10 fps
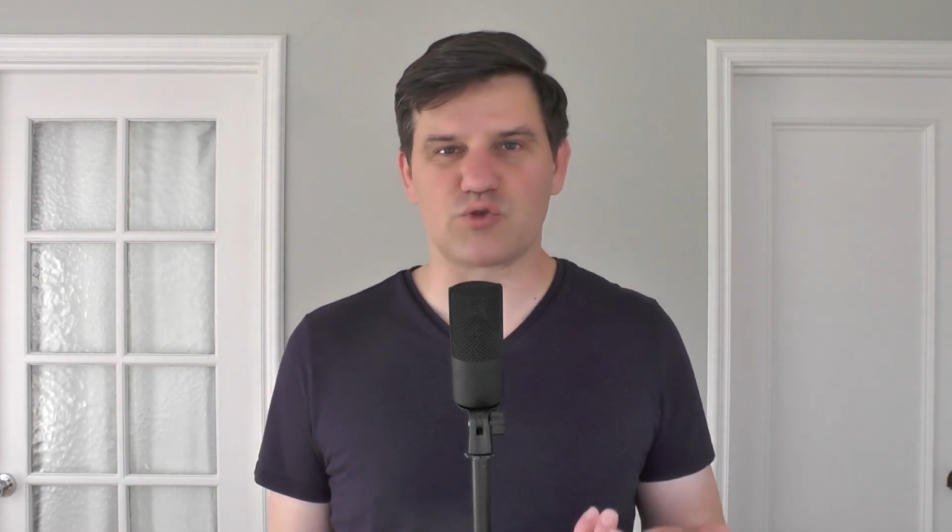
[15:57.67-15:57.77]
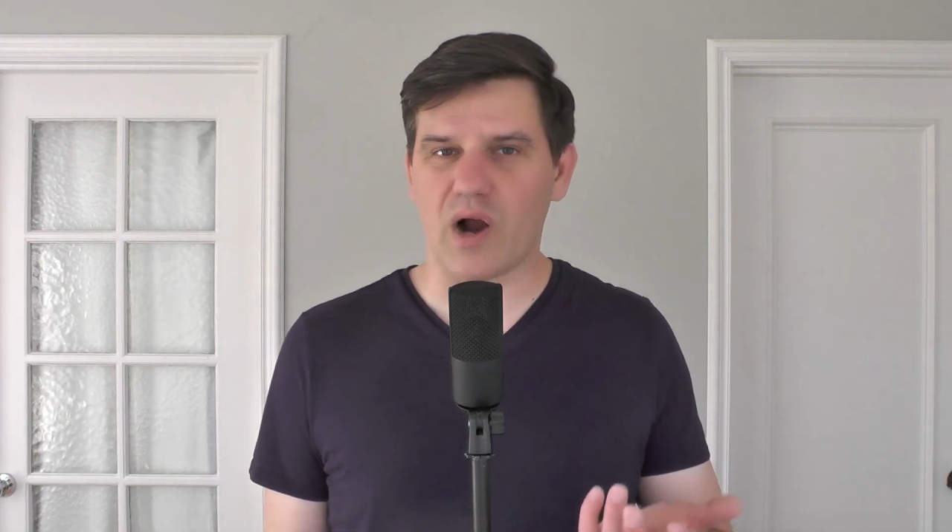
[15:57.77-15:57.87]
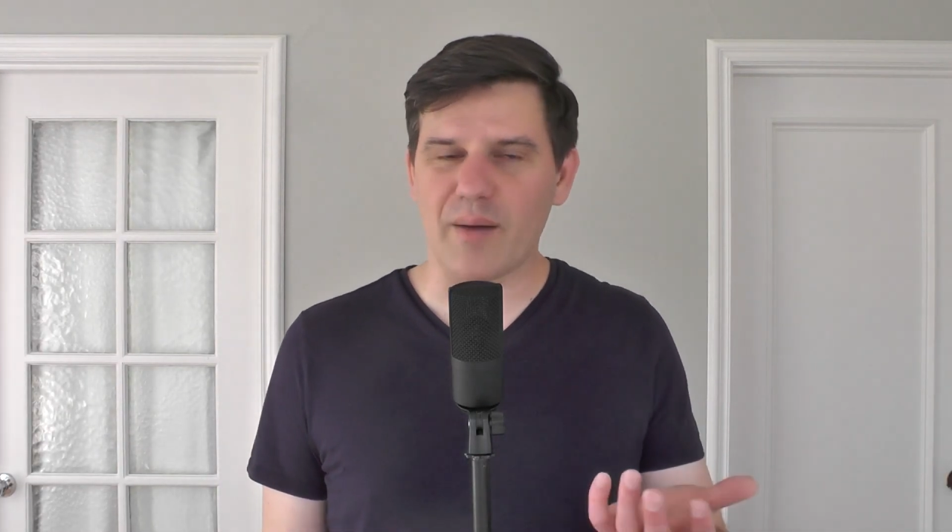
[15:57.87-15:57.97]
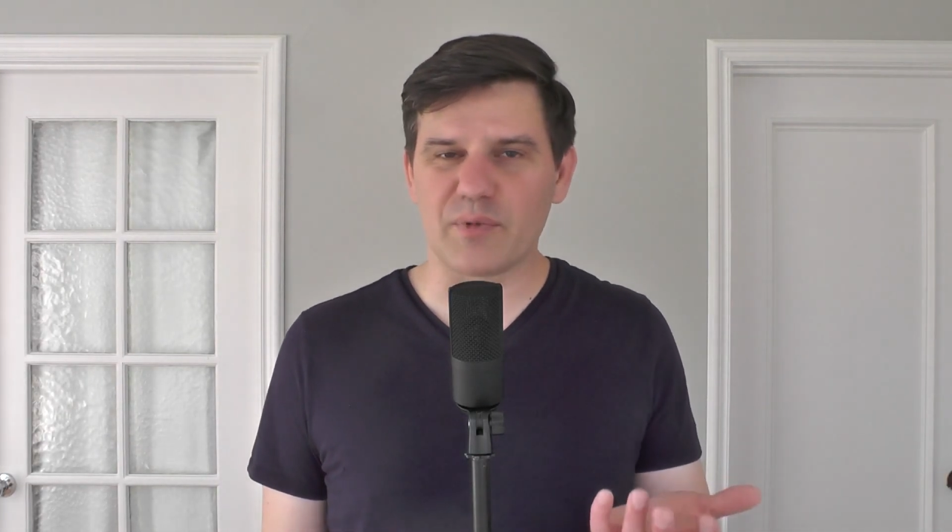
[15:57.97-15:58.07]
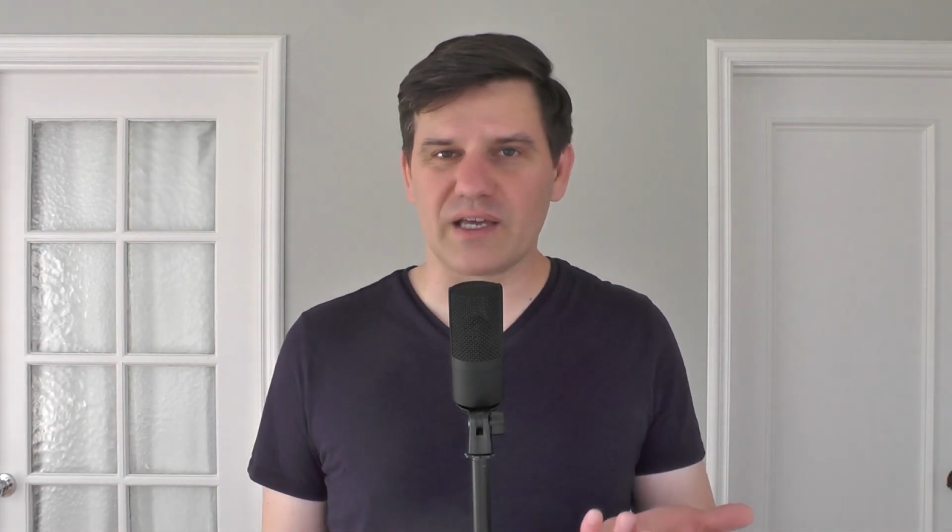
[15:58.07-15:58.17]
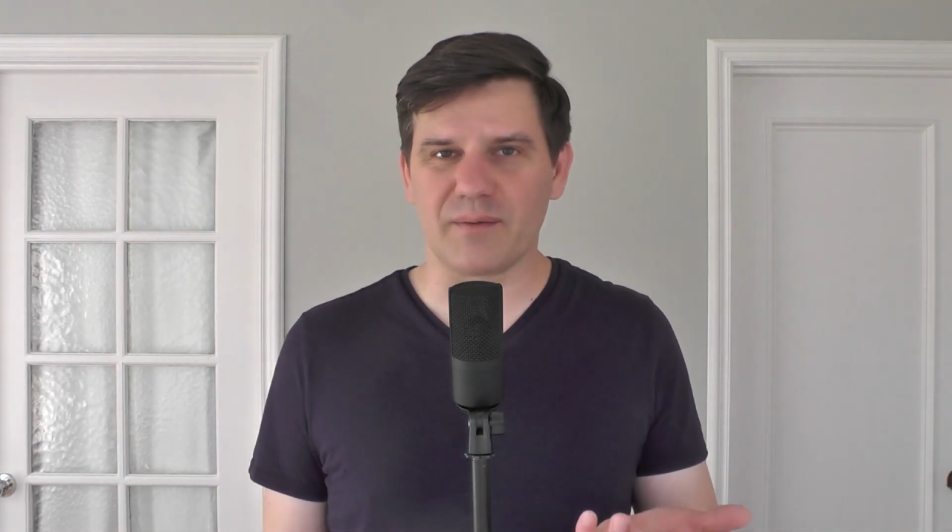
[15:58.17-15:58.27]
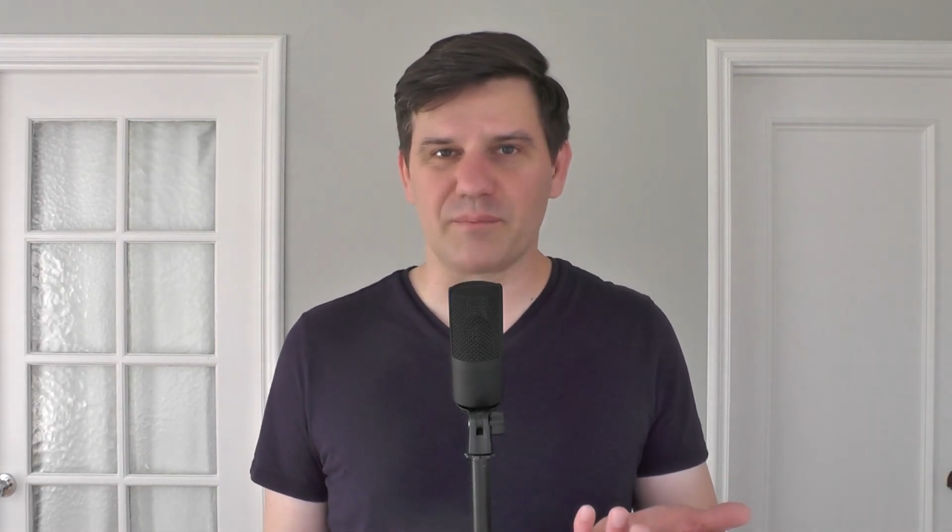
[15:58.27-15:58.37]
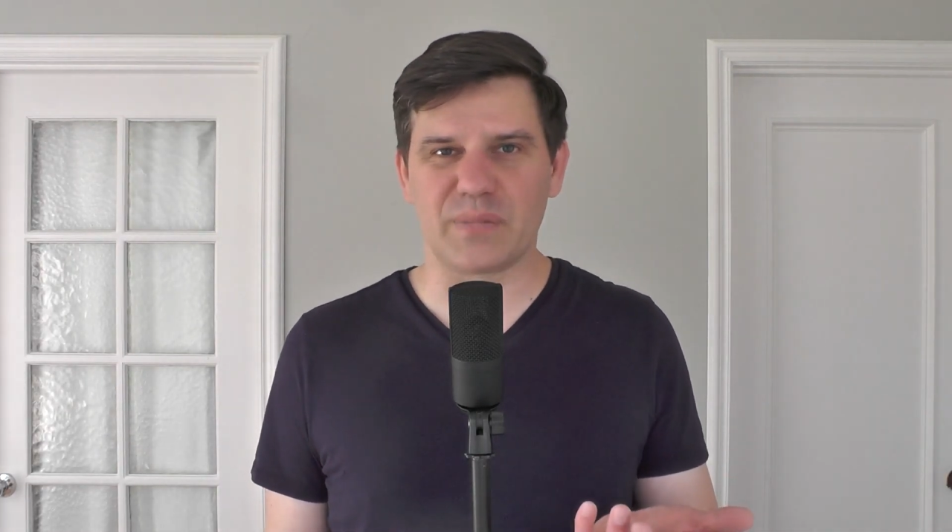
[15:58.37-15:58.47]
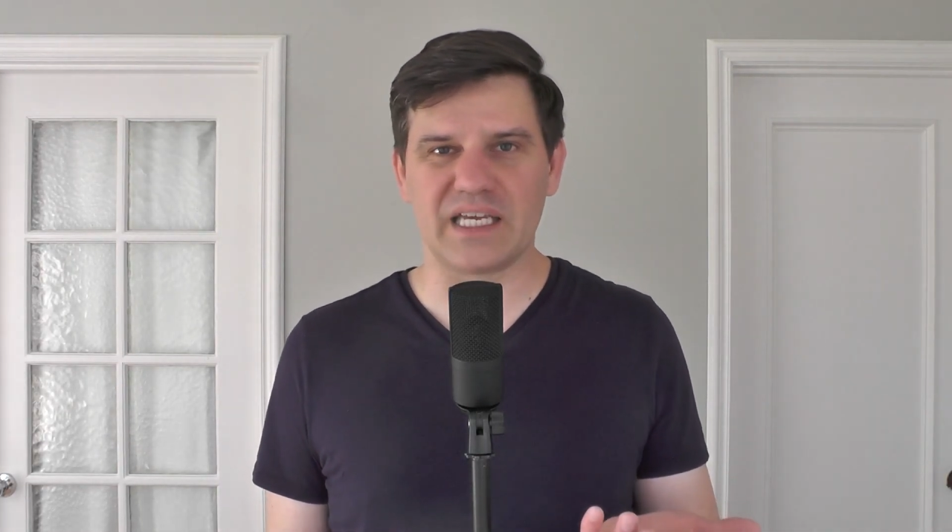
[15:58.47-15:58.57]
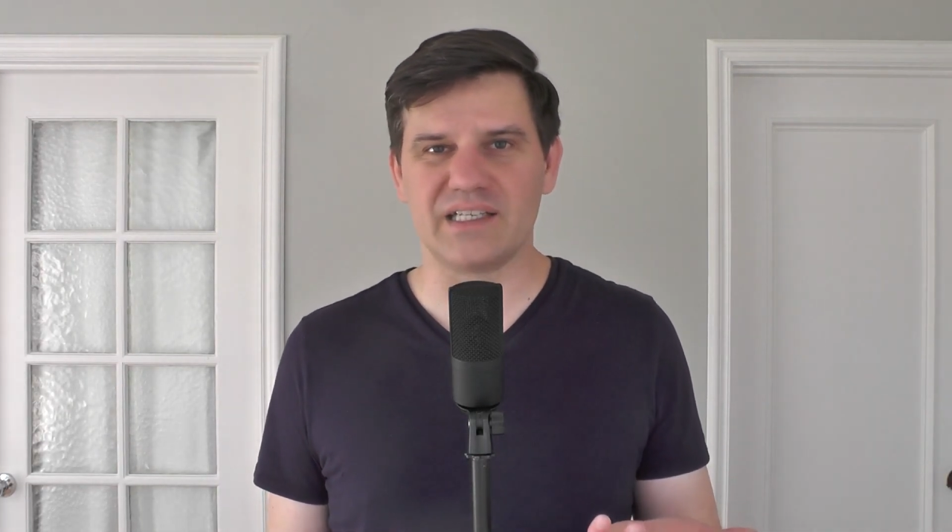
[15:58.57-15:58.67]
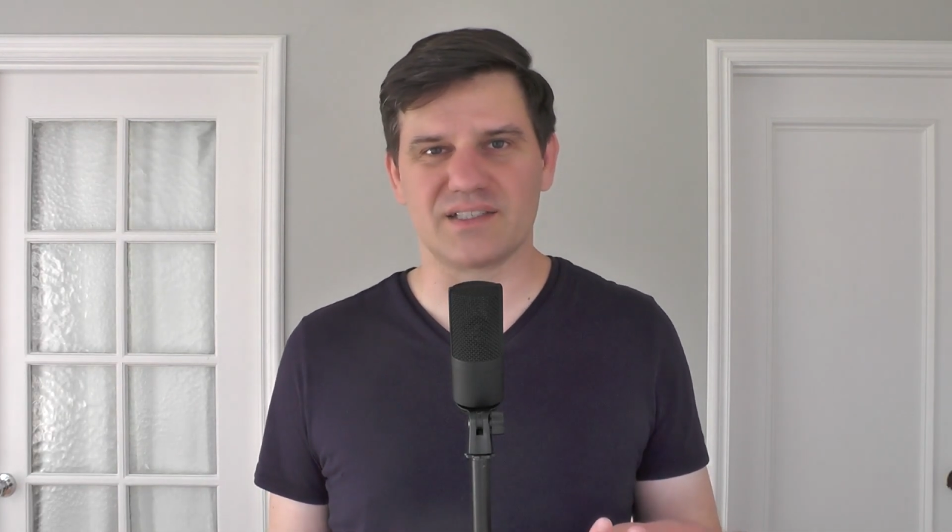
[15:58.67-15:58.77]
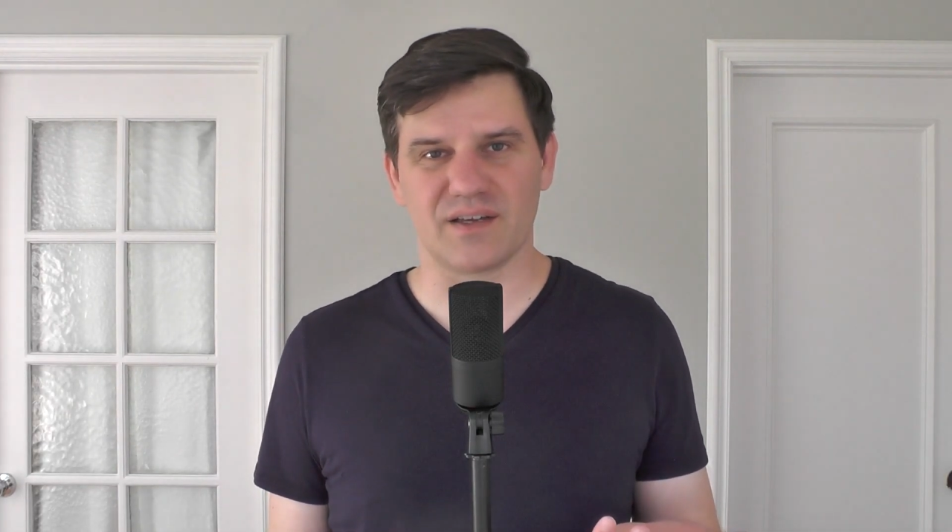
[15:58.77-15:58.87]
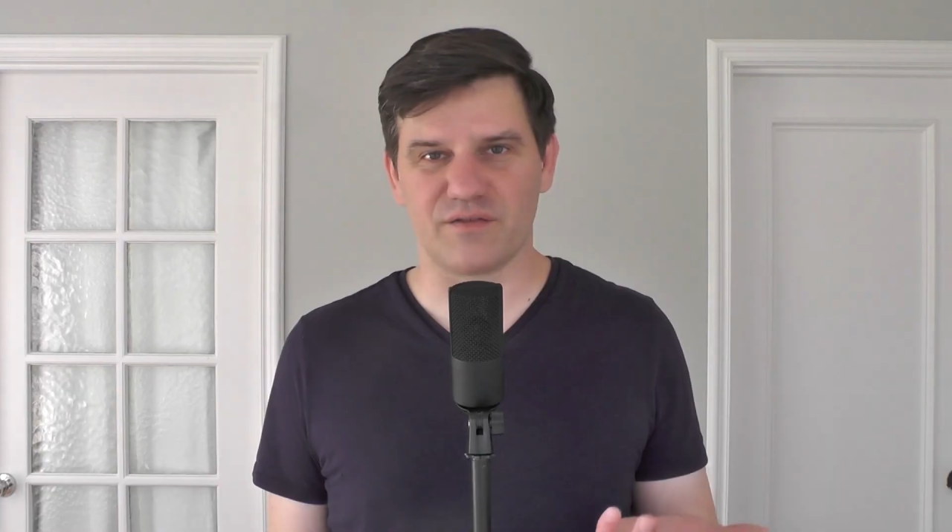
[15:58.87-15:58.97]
dropping a pizza